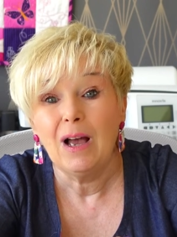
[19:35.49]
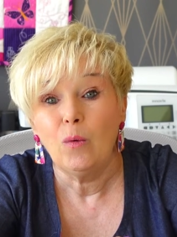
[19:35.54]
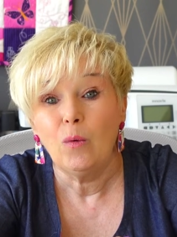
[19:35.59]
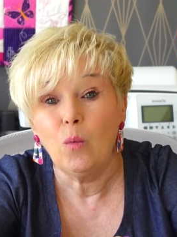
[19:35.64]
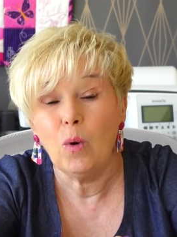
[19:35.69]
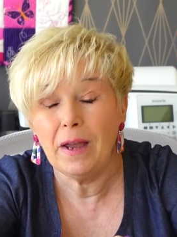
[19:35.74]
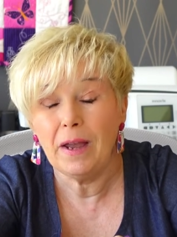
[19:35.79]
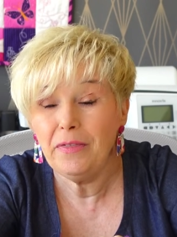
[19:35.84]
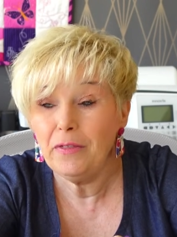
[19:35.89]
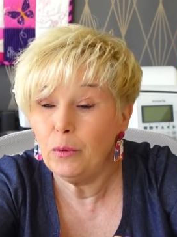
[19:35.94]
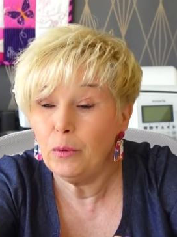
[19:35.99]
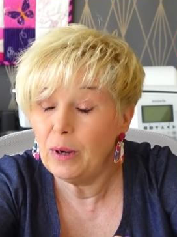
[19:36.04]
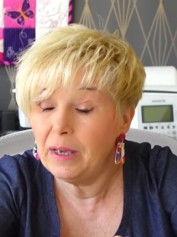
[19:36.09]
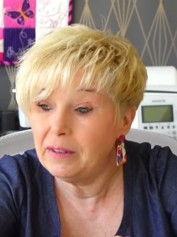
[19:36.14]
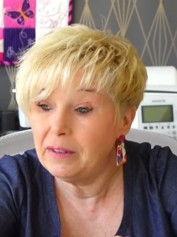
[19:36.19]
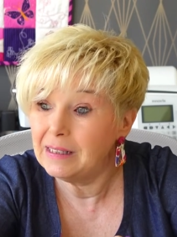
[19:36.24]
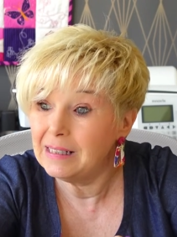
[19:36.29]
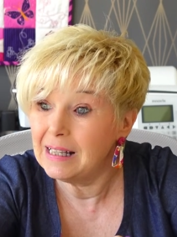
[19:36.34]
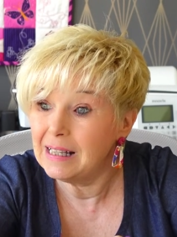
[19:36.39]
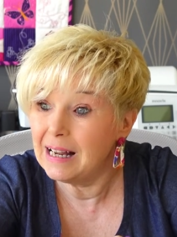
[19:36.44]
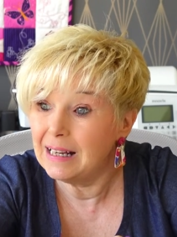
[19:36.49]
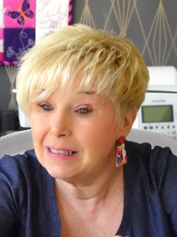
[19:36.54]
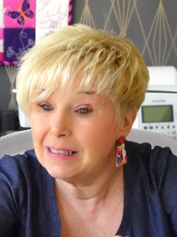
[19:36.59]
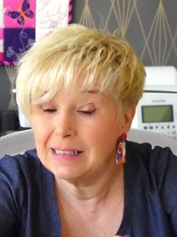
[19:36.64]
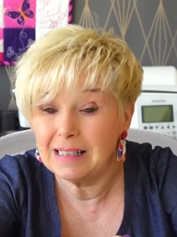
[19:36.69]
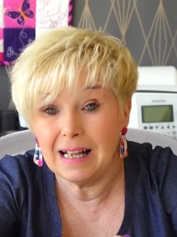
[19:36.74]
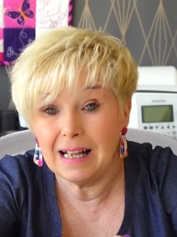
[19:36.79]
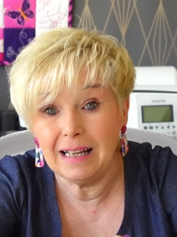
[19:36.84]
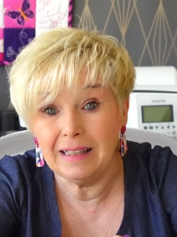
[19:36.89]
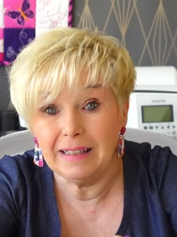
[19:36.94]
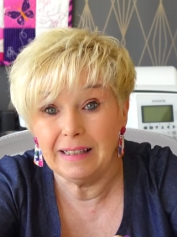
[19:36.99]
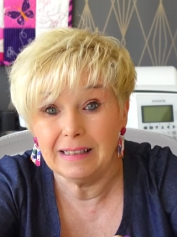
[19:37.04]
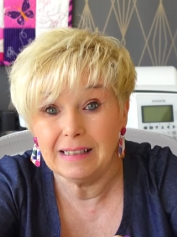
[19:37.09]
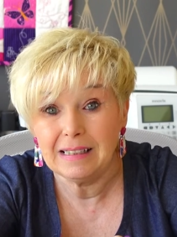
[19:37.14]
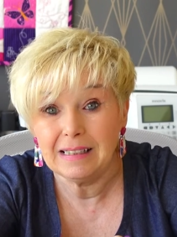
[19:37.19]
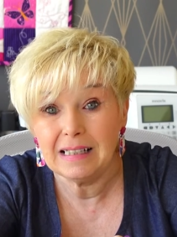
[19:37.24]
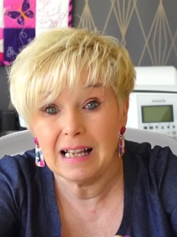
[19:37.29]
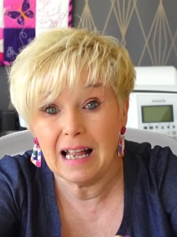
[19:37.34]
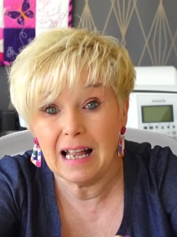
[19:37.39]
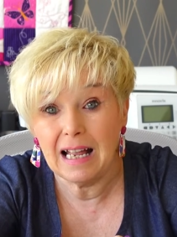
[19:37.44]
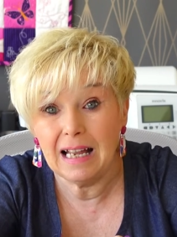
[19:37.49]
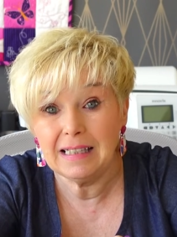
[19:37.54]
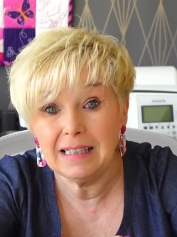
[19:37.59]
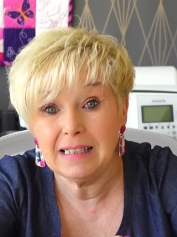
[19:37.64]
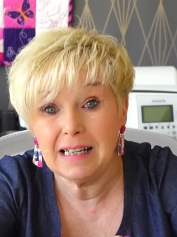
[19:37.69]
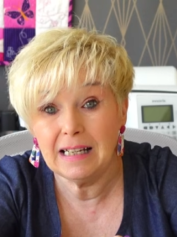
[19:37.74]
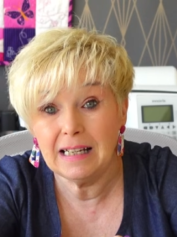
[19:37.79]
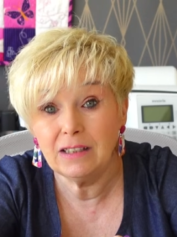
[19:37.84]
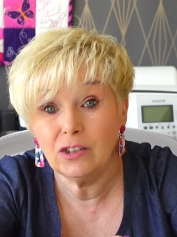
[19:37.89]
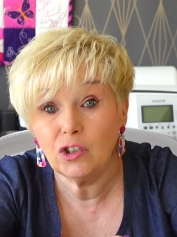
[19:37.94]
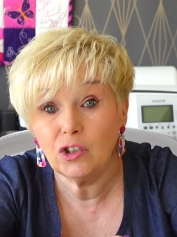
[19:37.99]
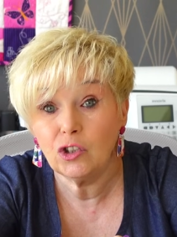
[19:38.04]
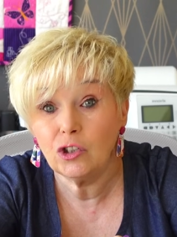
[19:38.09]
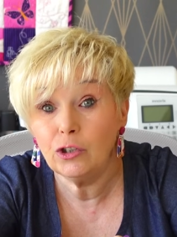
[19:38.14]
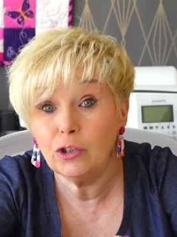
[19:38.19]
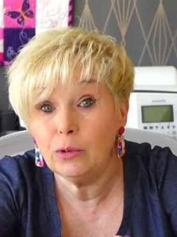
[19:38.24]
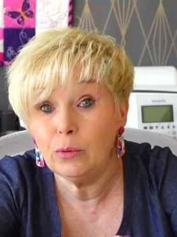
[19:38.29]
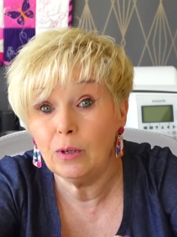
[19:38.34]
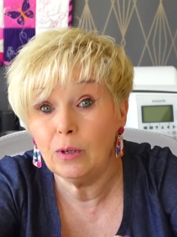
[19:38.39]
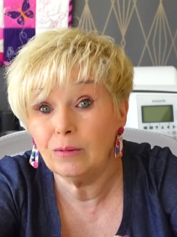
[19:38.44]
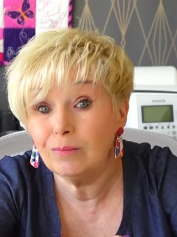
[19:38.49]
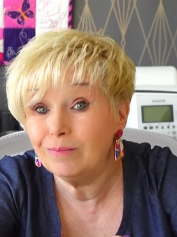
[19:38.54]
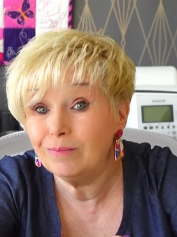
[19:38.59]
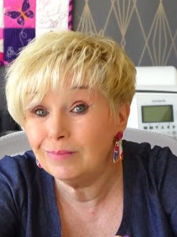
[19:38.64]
When the weather's nice like this, I tend to